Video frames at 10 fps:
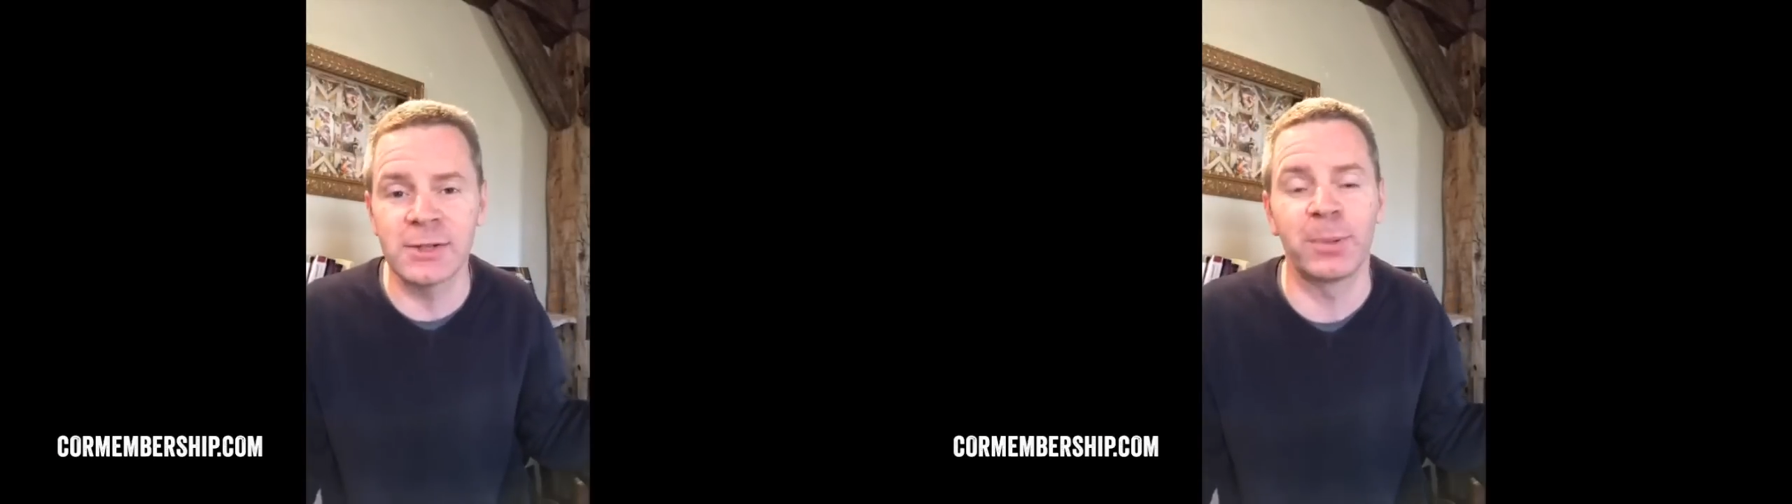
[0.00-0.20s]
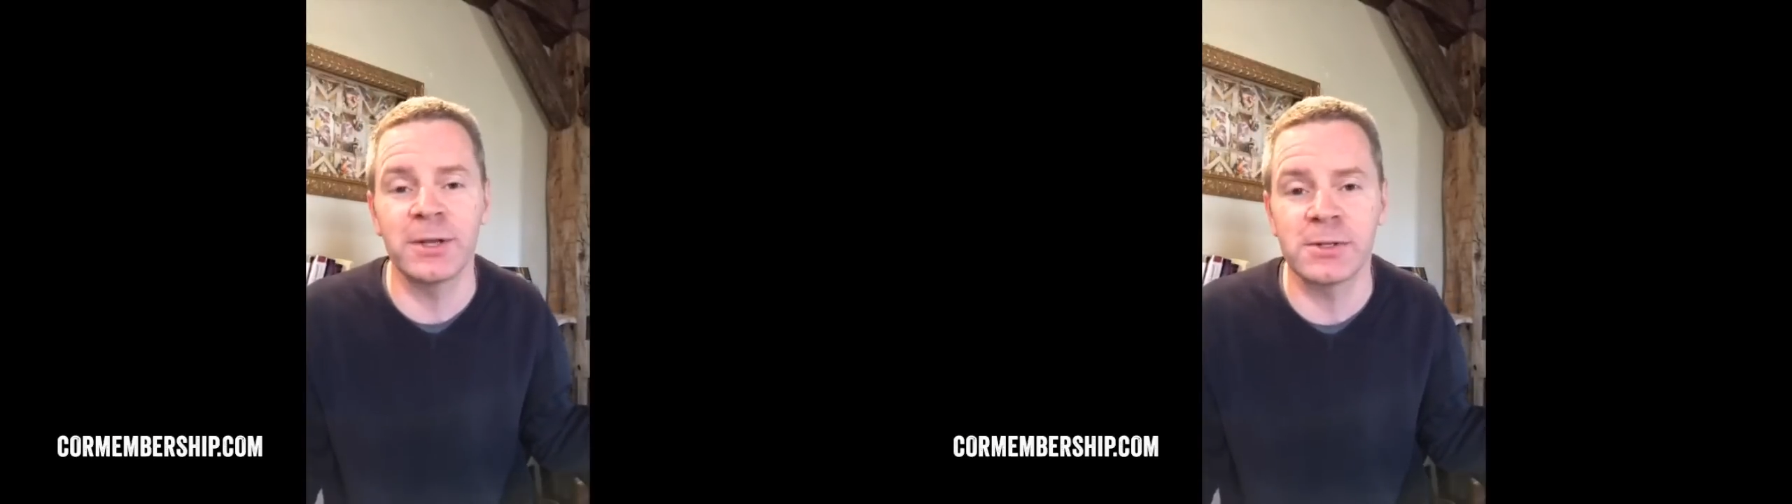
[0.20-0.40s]

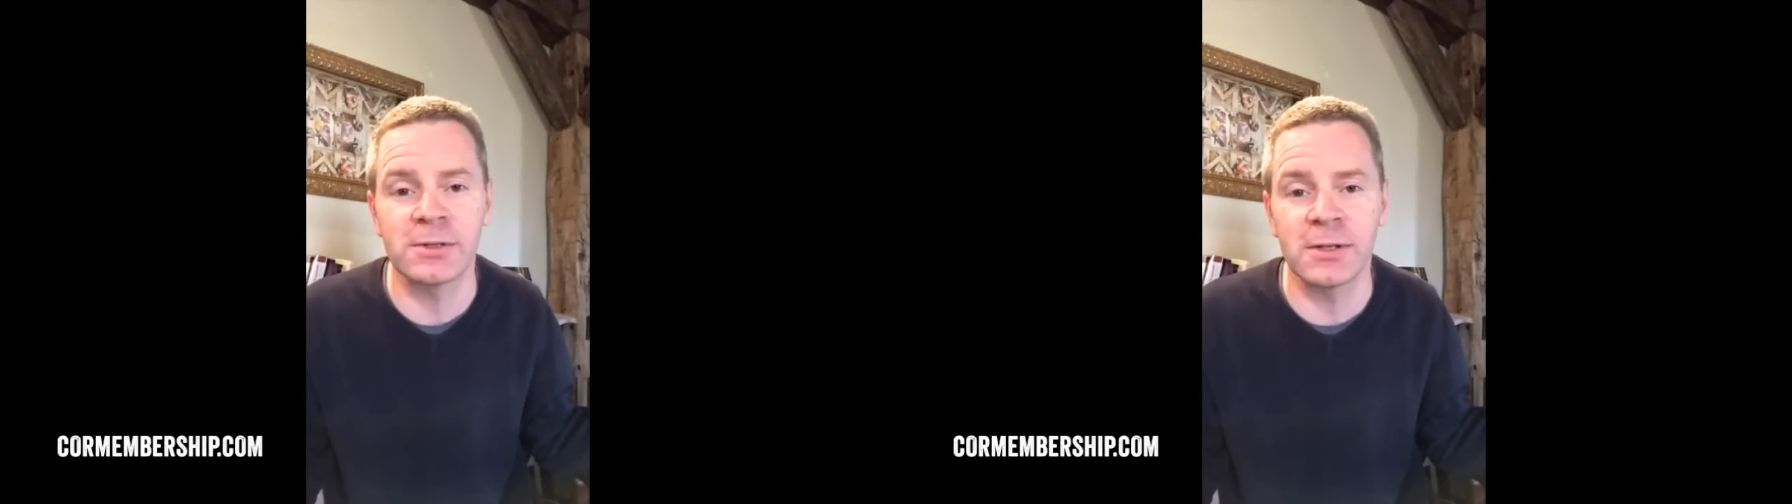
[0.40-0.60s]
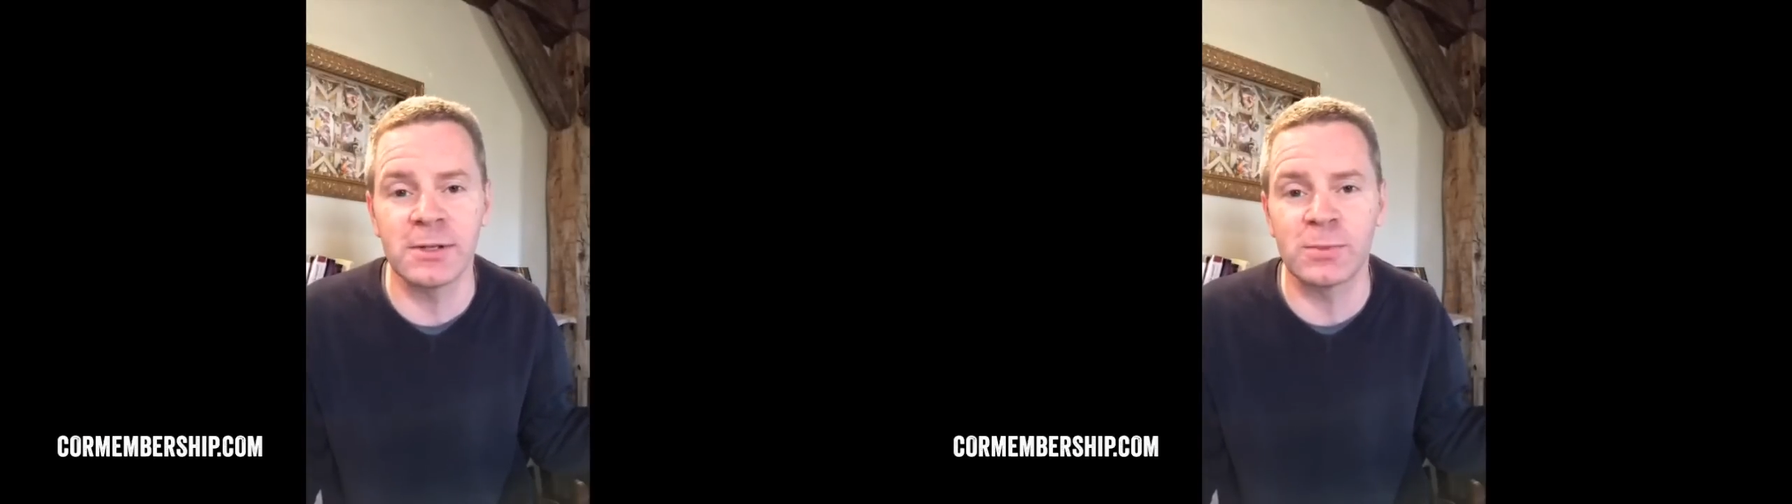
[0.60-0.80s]
the
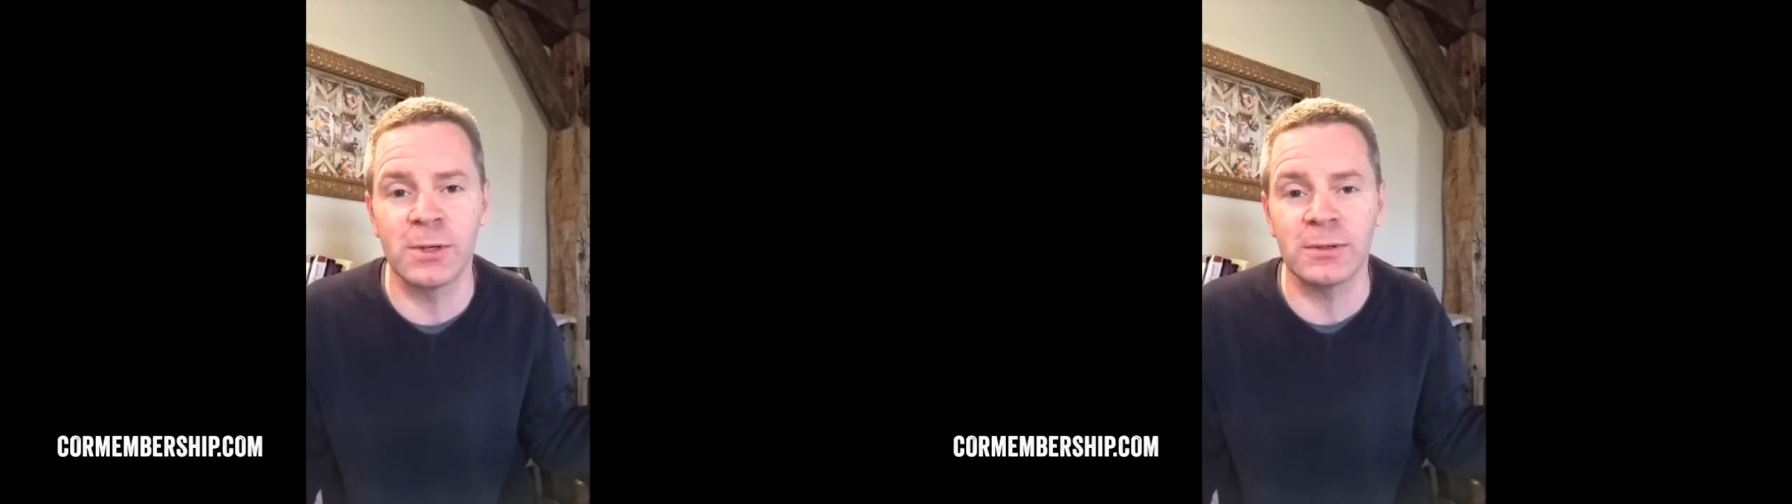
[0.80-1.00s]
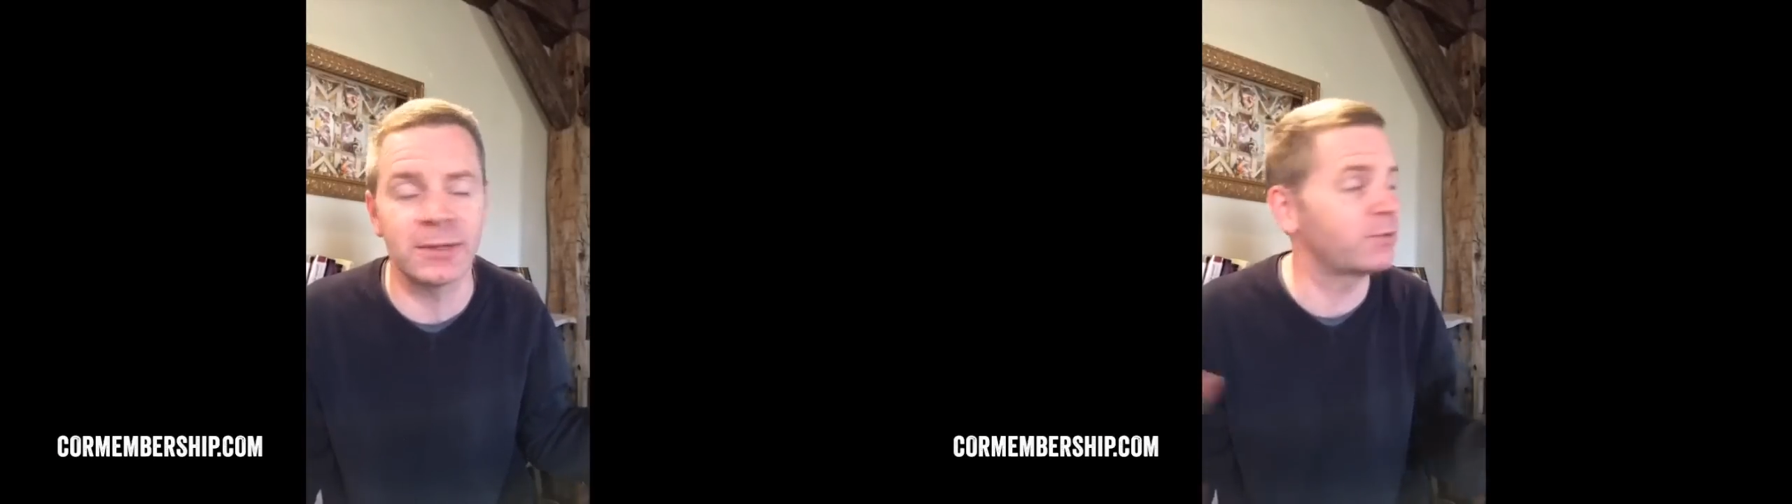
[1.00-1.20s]
pleasures of this world.